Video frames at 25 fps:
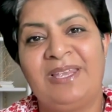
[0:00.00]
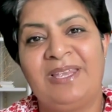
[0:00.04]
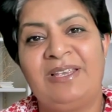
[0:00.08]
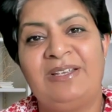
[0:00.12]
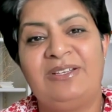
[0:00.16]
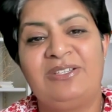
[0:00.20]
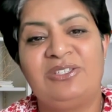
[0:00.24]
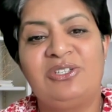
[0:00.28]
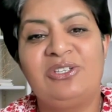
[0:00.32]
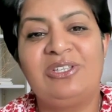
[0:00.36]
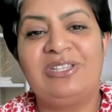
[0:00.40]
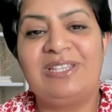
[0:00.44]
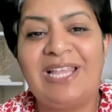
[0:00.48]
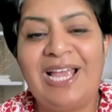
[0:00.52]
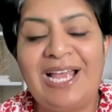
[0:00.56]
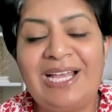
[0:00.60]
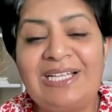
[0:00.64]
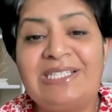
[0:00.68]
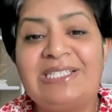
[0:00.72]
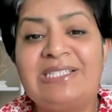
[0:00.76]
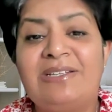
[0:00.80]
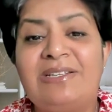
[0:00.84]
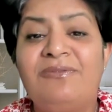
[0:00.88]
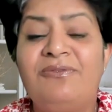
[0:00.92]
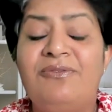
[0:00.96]
So
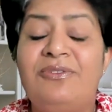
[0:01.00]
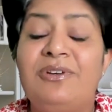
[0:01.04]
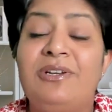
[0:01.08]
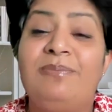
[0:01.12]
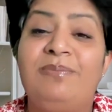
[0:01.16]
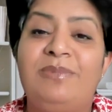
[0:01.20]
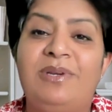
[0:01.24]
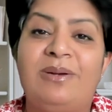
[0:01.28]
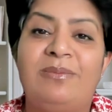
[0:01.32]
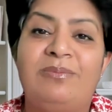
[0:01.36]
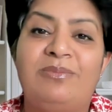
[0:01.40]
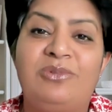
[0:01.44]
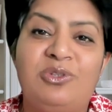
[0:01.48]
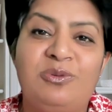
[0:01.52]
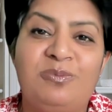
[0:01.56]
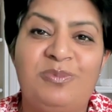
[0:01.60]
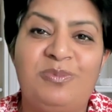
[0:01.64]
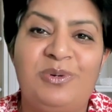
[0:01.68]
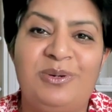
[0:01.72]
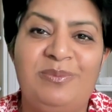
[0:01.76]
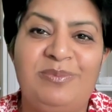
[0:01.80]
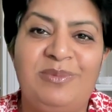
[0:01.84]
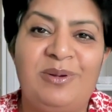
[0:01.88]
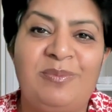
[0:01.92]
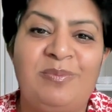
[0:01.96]
that's the freemium to
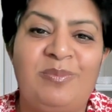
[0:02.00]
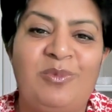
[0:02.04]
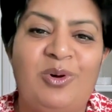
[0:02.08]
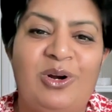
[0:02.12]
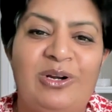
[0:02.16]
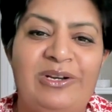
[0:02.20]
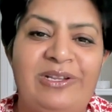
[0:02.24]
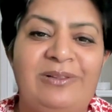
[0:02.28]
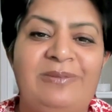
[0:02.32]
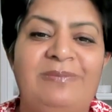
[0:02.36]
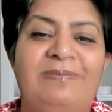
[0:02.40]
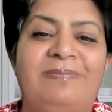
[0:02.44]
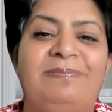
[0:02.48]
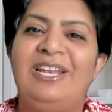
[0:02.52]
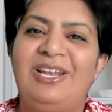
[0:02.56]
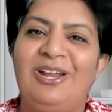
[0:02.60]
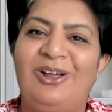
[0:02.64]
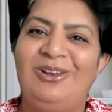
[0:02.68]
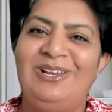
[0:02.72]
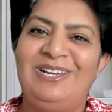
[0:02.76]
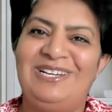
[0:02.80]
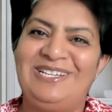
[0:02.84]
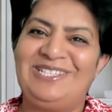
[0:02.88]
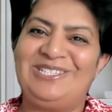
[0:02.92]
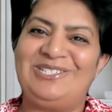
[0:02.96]
premium model. Now
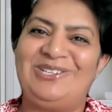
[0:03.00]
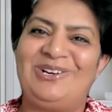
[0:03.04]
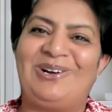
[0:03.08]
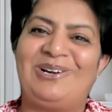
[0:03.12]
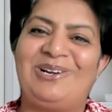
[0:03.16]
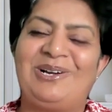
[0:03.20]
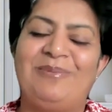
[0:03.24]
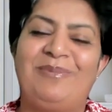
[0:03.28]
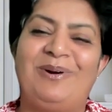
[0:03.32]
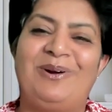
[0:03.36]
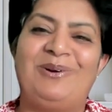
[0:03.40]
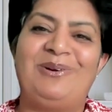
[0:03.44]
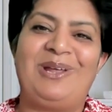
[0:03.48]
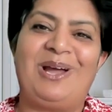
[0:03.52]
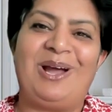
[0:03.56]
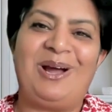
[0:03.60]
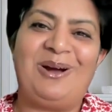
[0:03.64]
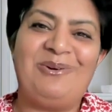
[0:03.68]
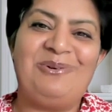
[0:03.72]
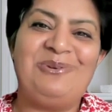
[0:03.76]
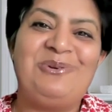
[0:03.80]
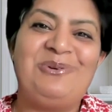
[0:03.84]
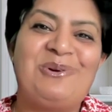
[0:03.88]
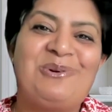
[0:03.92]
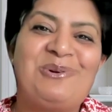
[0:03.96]
let's talk about how
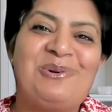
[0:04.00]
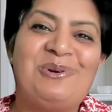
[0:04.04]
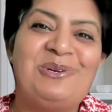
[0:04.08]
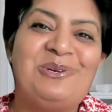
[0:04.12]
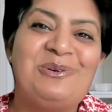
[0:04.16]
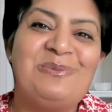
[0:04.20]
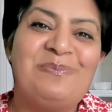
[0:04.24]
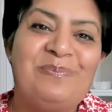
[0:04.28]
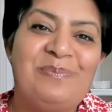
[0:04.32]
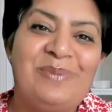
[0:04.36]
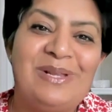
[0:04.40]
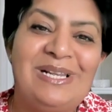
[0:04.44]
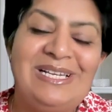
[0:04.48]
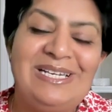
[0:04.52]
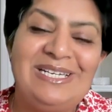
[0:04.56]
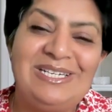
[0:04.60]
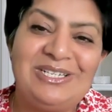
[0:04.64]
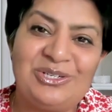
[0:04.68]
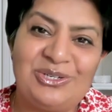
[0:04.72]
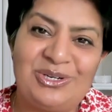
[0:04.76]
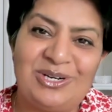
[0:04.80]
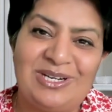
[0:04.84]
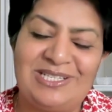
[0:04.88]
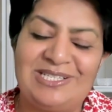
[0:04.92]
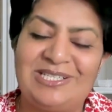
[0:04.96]
you're going to build
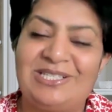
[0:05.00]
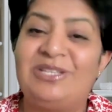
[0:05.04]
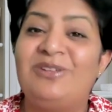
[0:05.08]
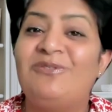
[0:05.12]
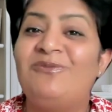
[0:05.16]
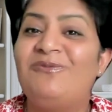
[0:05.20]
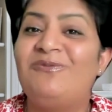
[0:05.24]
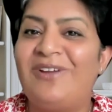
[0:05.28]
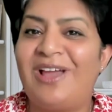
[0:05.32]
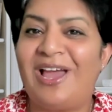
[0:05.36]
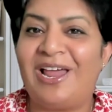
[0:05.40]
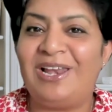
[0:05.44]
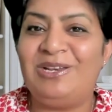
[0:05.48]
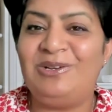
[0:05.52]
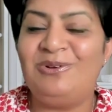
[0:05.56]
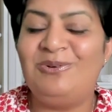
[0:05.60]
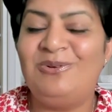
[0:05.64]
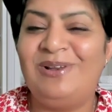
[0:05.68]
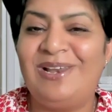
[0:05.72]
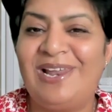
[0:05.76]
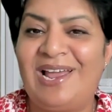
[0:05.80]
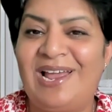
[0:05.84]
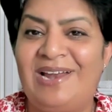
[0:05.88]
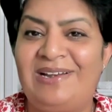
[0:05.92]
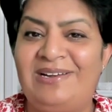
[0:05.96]
trust, the value
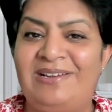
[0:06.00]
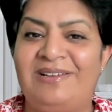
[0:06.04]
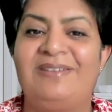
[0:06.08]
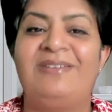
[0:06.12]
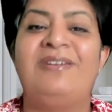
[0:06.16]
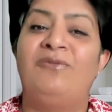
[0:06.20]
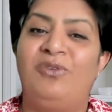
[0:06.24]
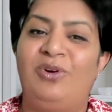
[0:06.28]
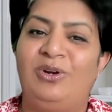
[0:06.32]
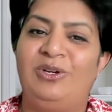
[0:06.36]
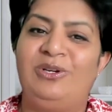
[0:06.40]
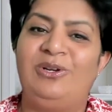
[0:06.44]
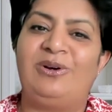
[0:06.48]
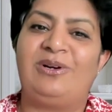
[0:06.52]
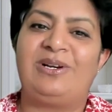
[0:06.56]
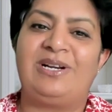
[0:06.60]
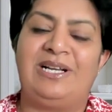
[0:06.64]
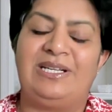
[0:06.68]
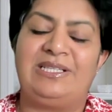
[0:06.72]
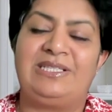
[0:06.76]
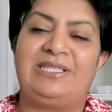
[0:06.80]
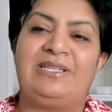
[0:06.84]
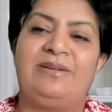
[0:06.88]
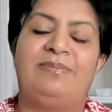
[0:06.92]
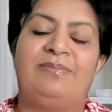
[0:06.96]
ladder for your
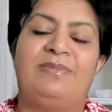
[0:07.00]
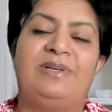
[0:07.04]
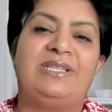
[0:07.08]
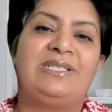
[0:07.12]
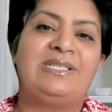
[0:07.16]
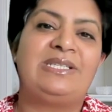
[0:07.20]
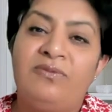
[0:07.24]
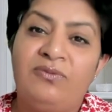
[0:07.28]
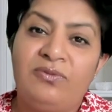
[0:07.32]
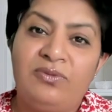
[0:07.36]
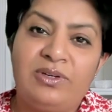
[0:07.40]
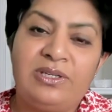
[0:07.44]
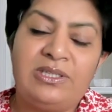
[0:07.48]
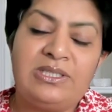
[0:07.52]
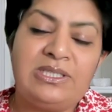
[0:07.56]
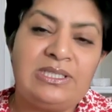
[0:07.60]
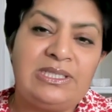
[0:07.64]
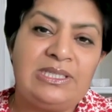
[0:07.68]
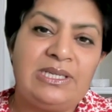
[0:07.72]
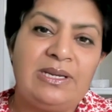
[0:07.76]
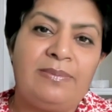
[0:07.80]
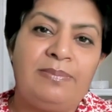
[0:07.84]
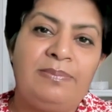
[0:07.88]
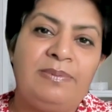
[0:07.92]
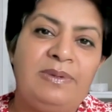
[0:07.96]
customers. First
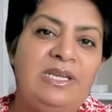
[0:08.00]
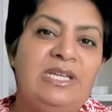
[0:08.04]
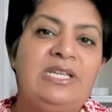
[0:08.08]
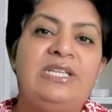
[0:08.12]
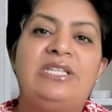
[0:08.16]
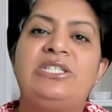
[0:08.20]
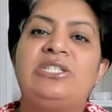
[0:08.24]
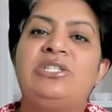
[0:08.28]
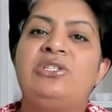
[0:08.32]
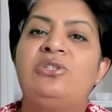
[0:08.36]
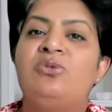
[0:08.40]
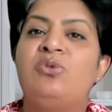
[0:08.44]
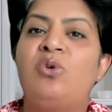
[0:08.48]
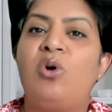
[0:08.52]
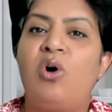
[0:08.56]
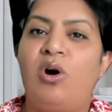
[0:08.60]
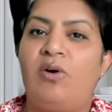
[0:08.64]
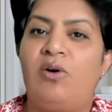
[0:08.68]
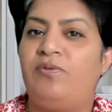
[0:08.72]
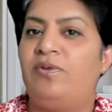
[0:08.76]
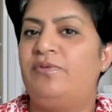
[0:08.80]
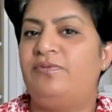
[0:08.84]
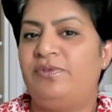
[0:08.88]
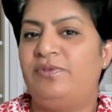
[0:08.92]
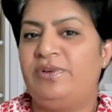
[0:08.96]
step is to
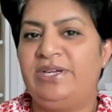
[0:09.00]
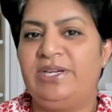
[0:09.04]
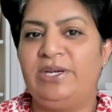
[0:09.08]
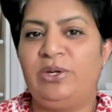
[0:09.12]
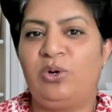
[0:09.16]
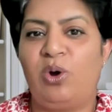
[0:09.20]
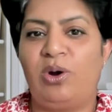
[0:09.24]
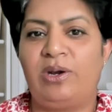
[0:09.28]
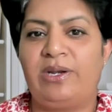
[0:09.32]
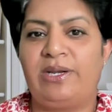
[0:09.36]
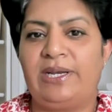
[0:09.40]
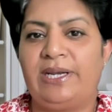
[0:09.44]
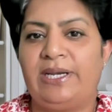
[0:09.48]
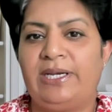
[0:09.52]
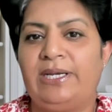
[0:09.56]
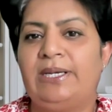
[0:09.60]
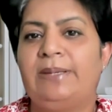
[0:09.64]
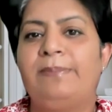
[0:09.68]
offer free content.